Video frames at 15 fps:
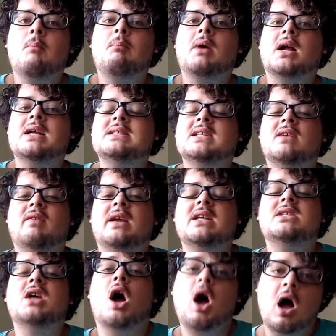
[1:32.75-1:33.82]
because of
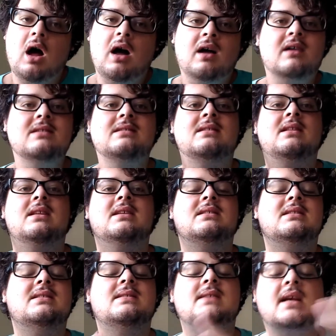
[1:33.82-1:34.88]
a tox, this
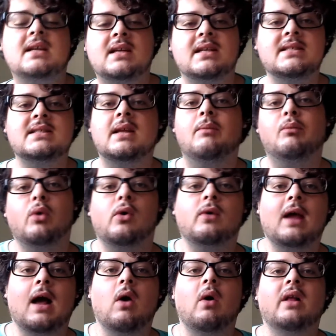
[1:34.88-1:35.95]
sickness that
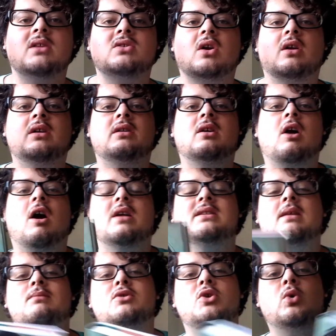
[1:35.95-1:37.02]
broke out and started to cause
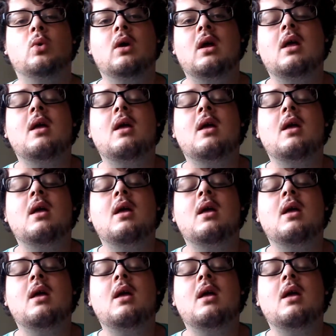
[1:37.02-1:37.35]
them to